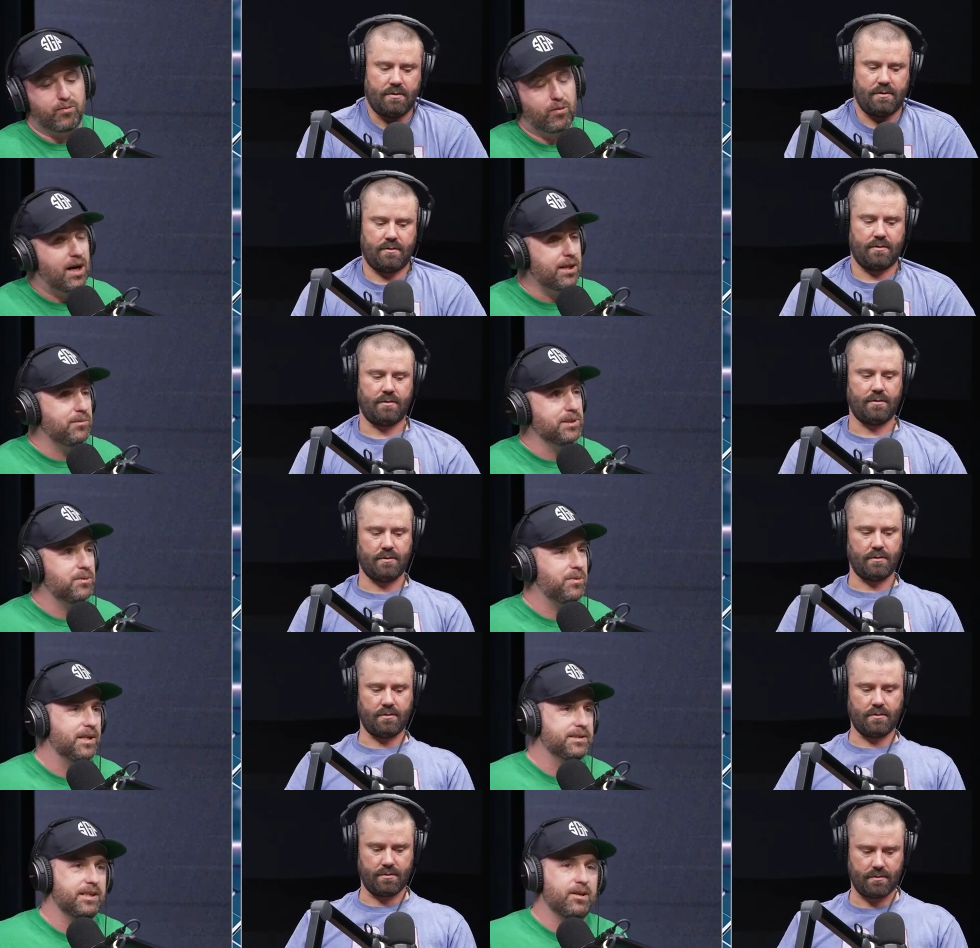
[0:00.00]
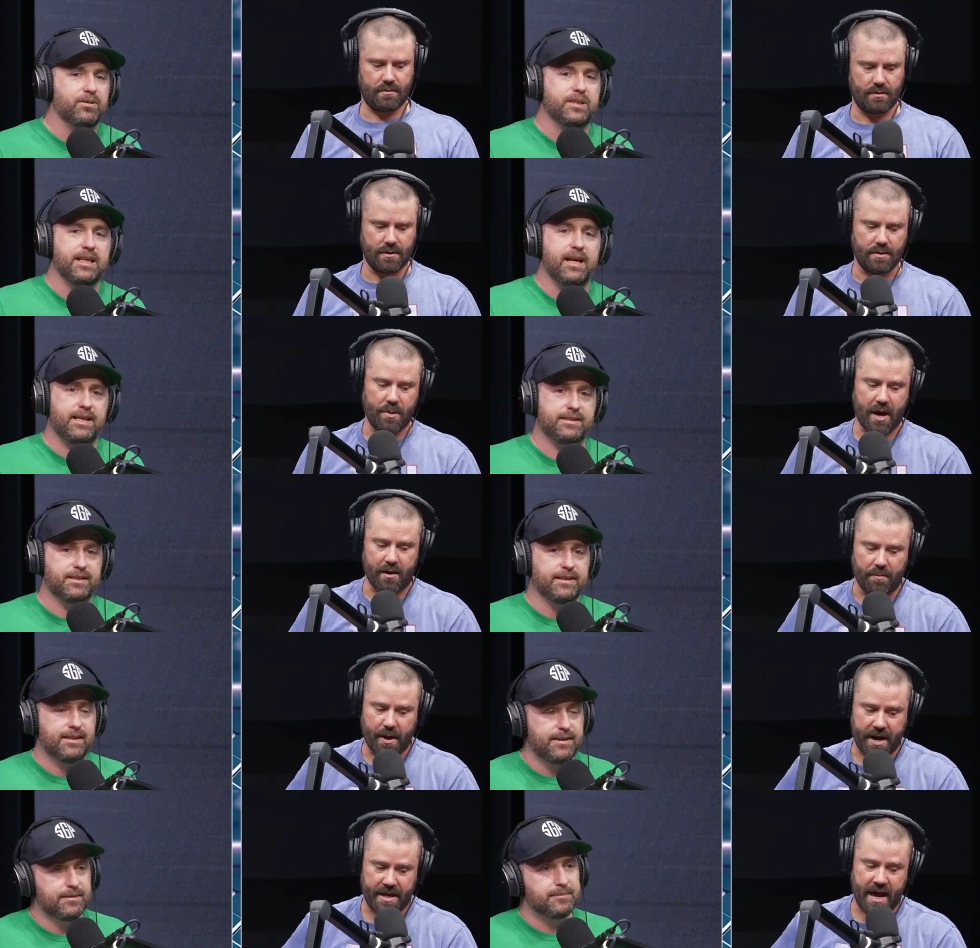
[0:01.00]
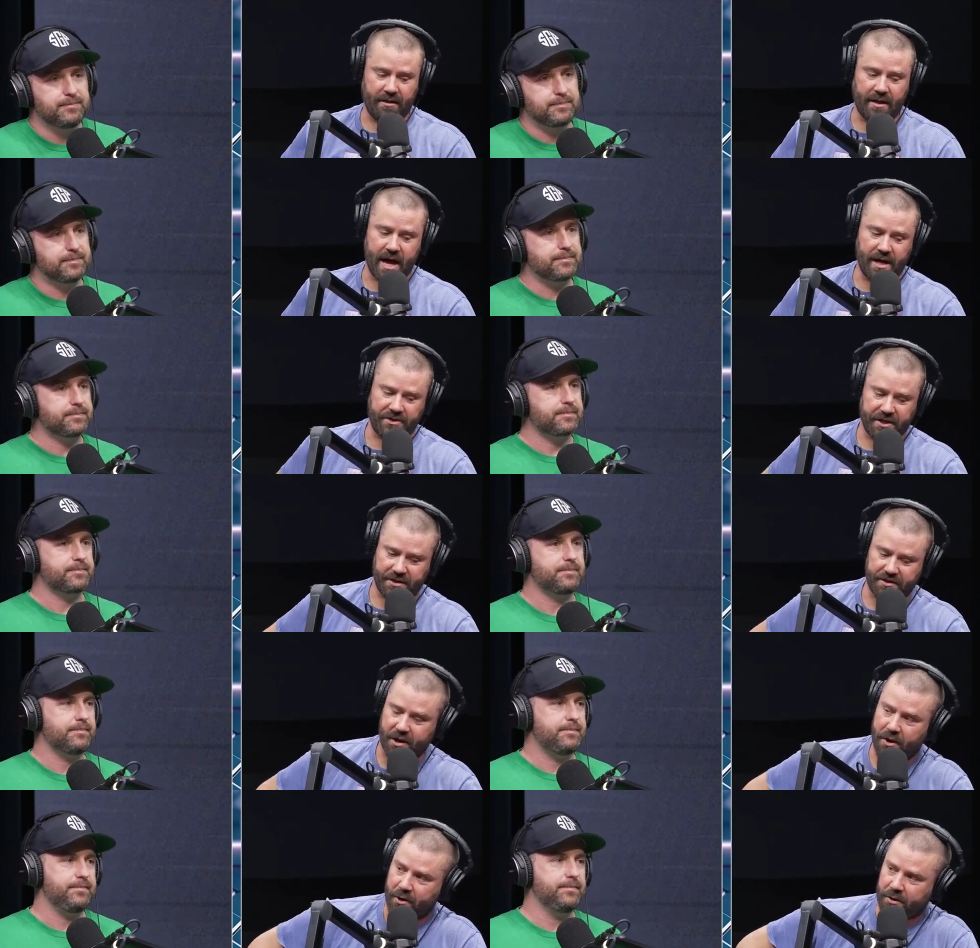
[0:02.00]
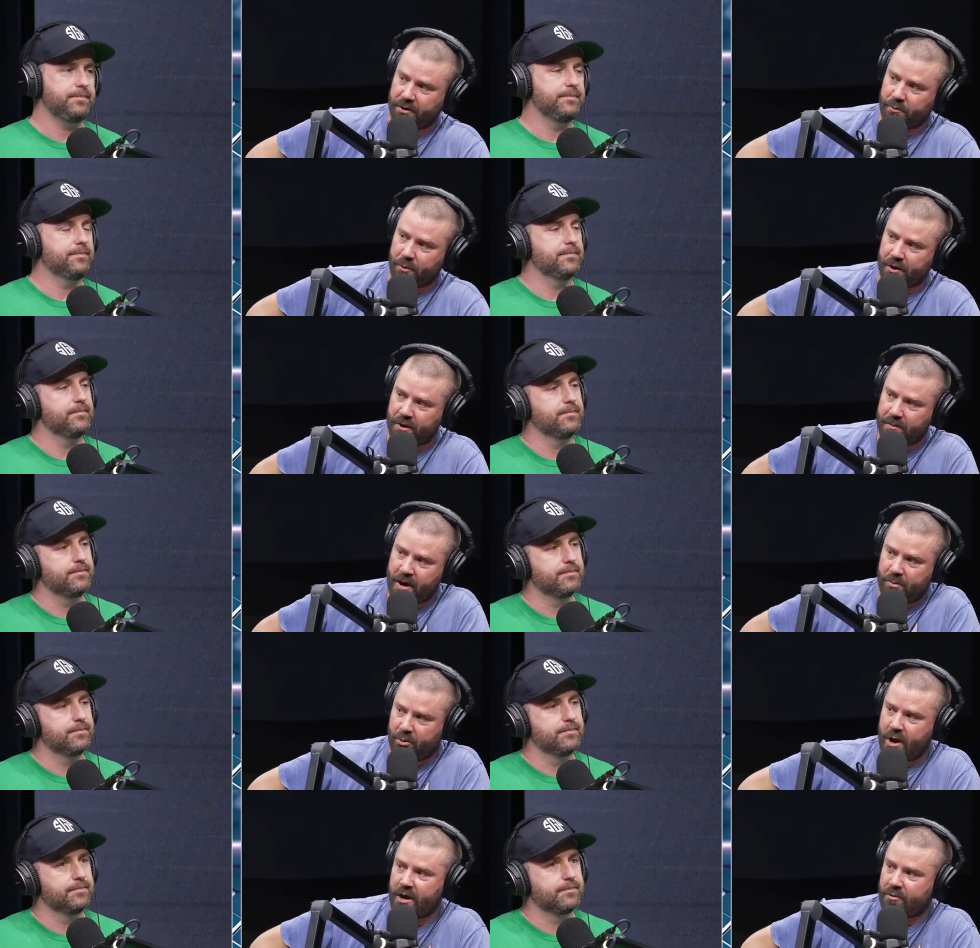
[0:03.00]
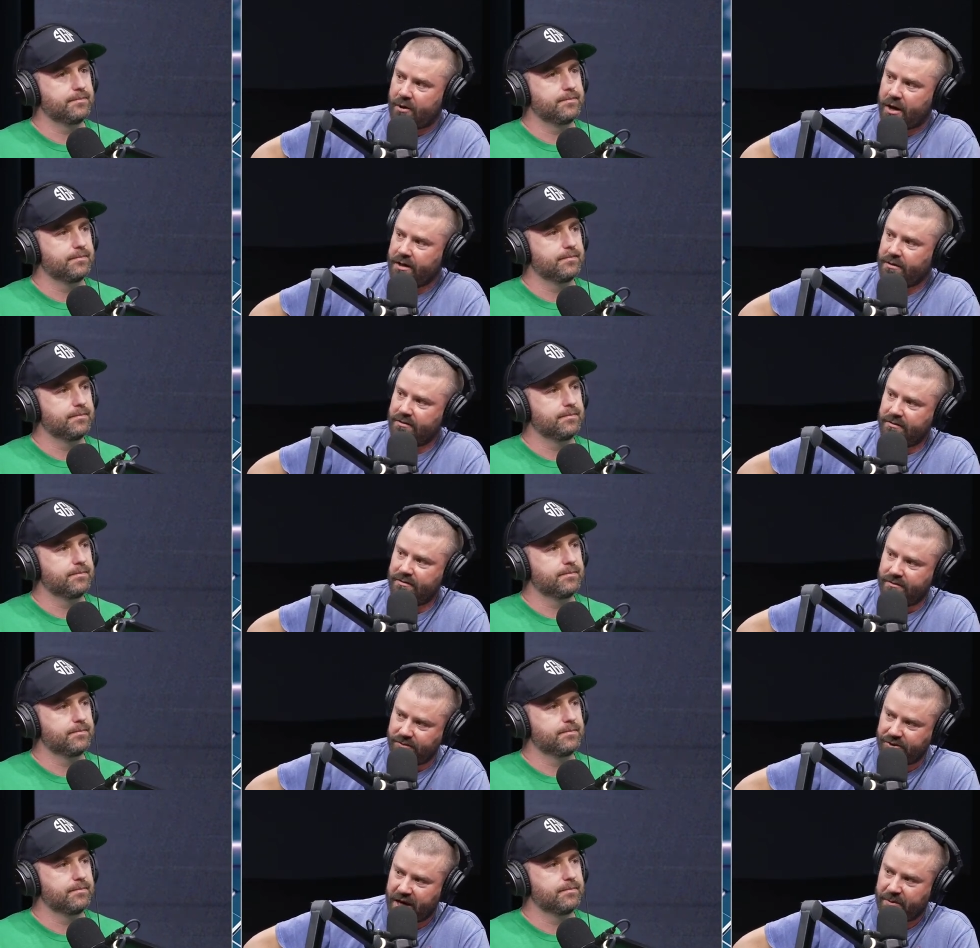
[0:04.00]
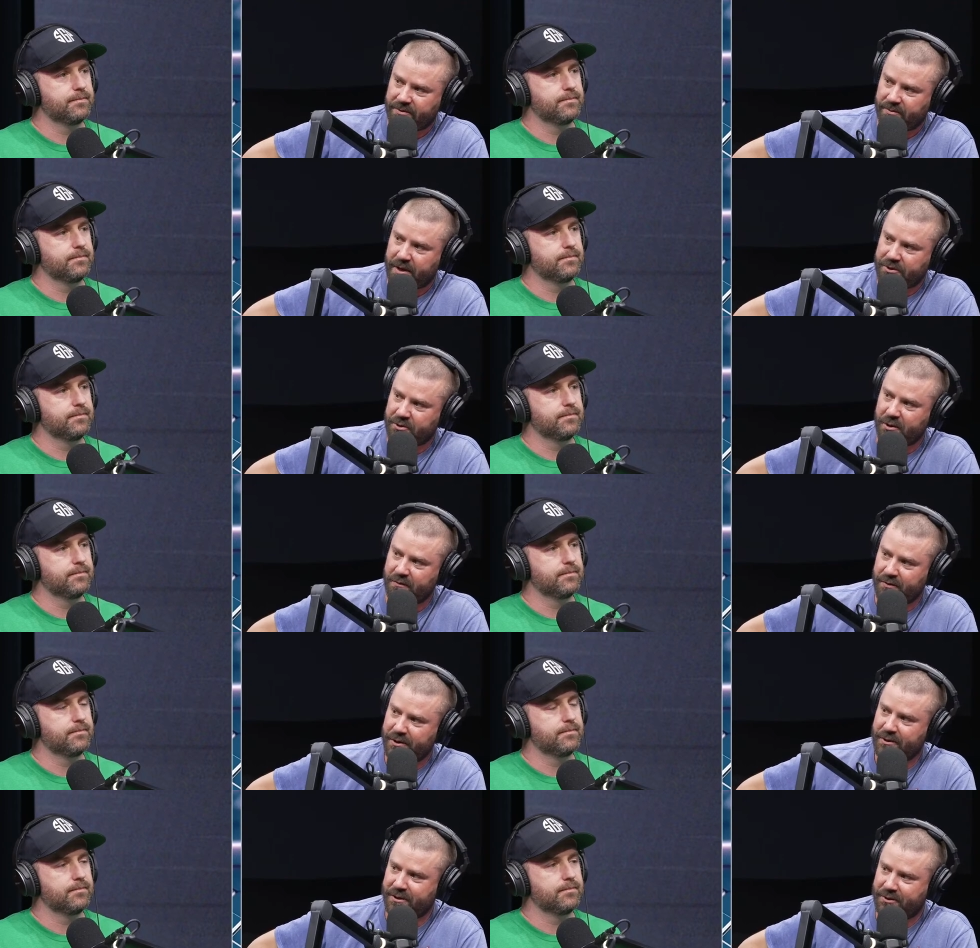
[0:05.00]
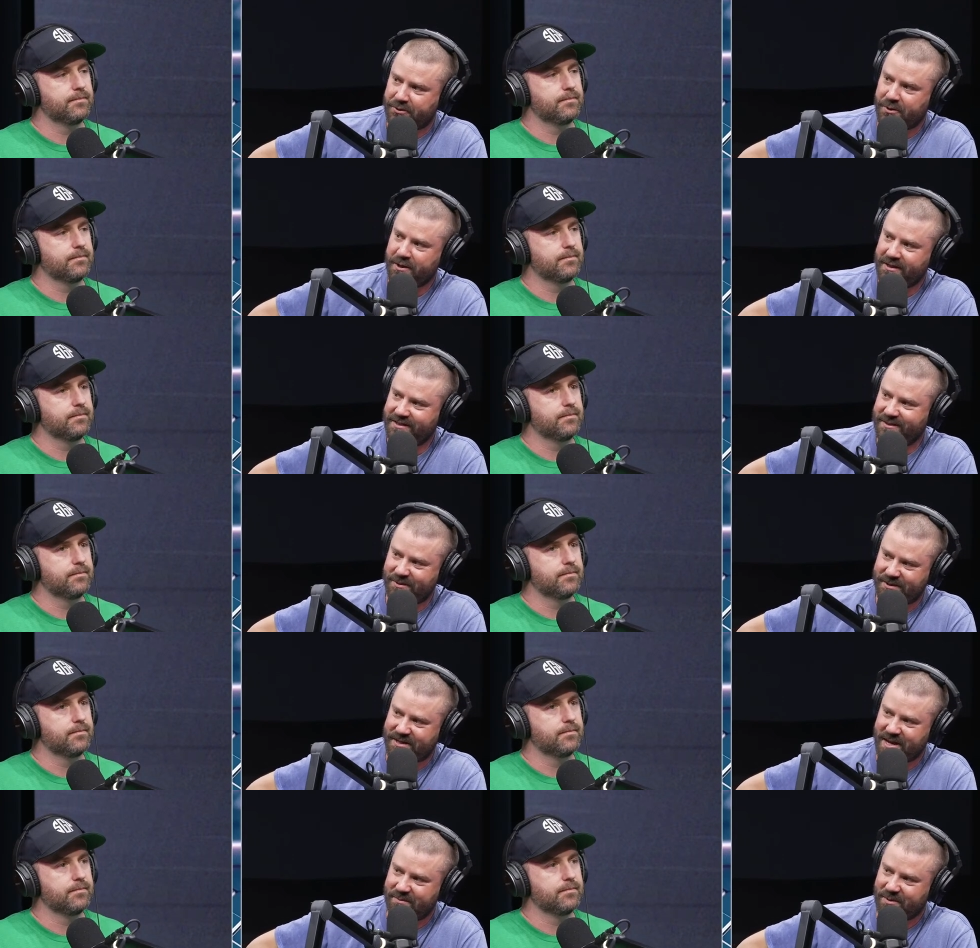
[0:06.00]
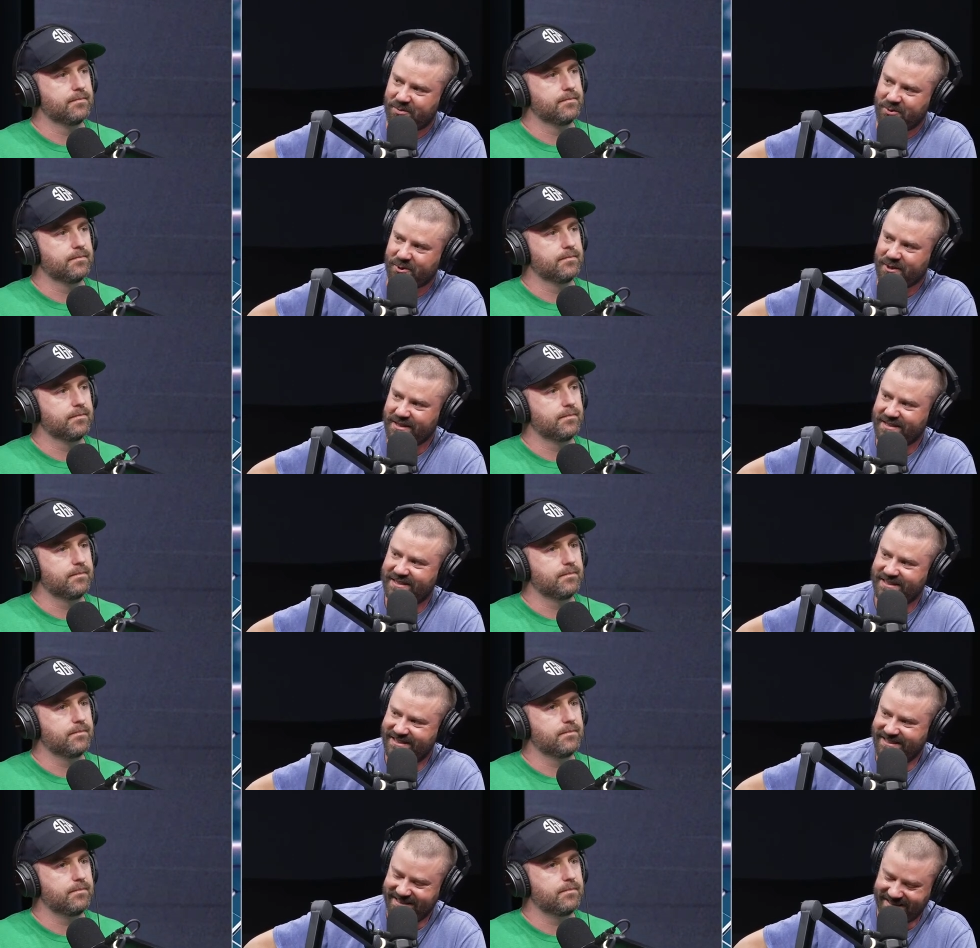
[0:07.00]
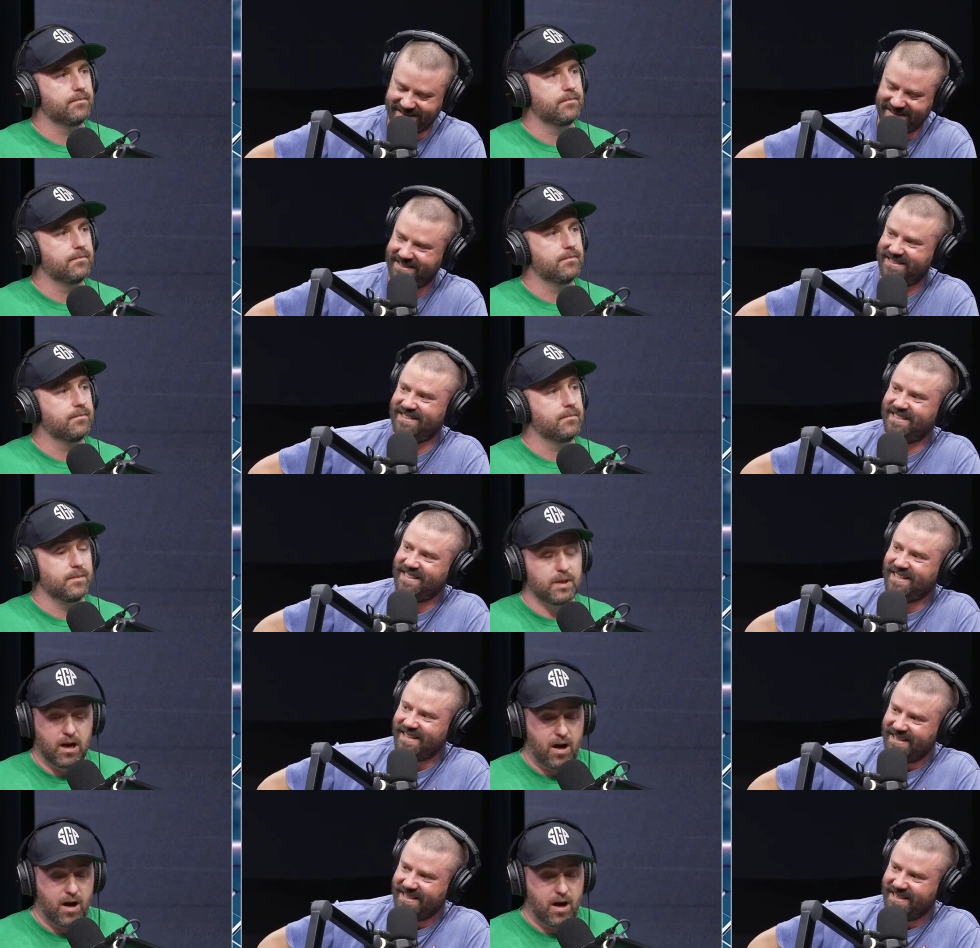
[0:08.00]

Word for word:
Speaker 1: running with the ones in O T As. But by that logic, aren't, aren't you worried about Brock Wright, James Mitchell over there in Detroit with Sam Laporta? No,